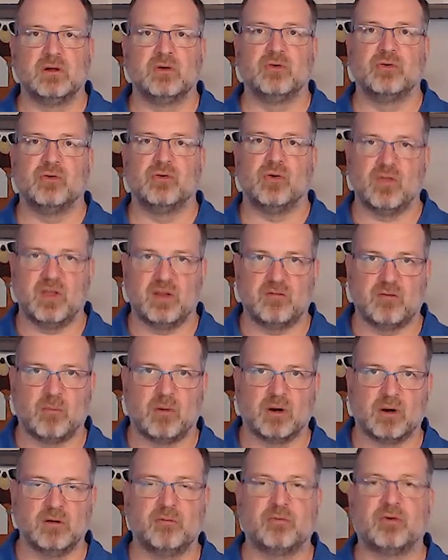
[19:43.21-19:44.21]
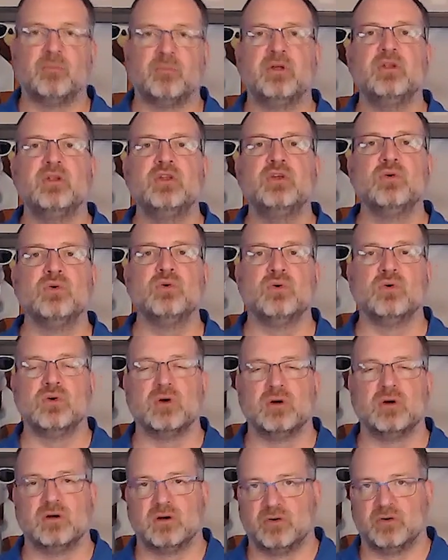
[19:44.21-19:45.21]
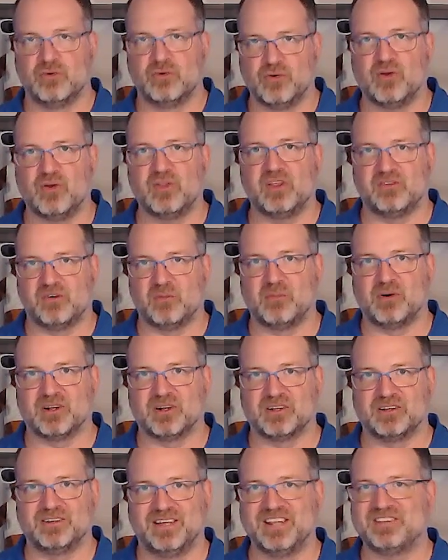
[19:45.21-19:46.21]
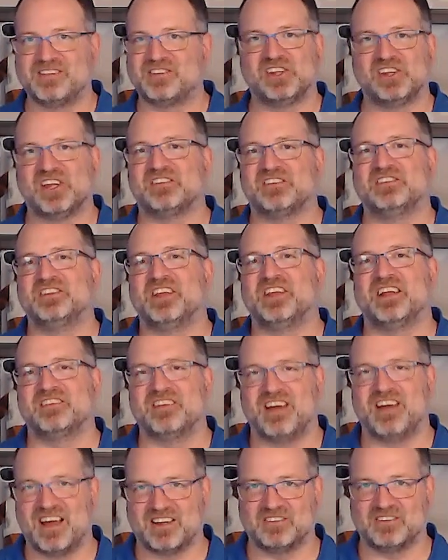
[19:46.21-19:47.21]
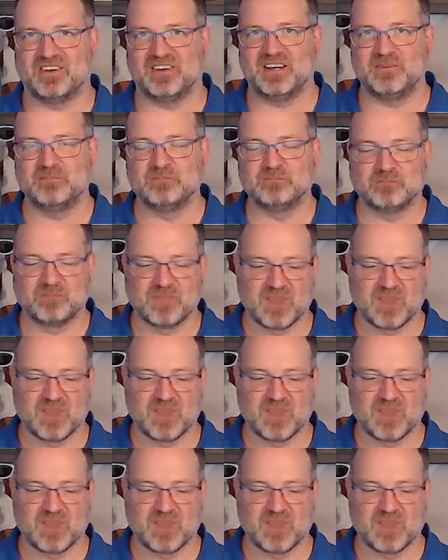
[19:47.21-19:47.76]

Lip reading: raw data vault model from the new raw data vault model. It's just another target, right?